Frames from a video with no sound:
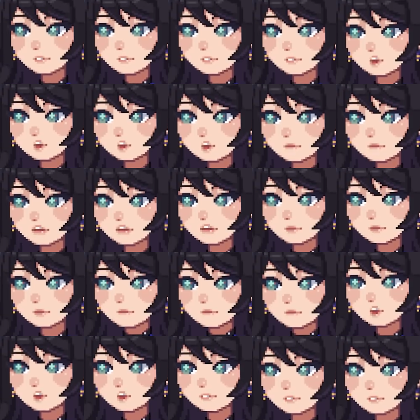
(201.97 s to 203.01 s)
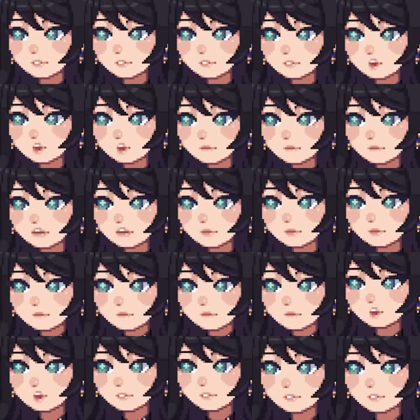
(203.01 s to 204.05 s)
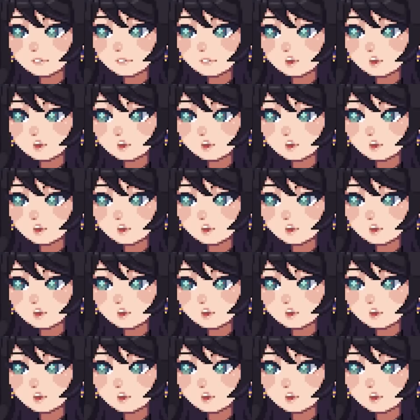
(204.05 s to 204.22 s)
and now with Sampo, just use his skill